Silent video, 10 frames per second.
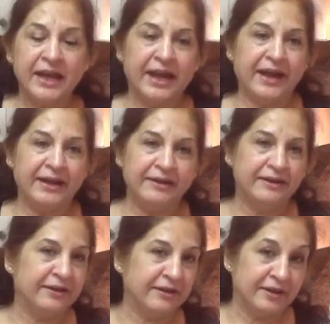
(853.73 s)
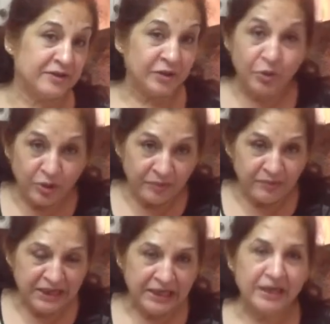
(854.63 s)
and it's a whole
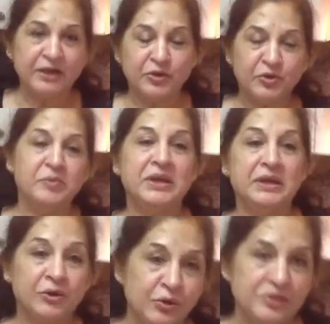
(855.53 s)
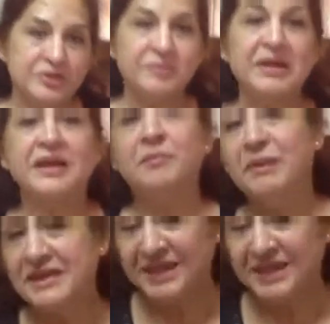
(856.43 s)
meal, a good meal, a wholesome meal. And please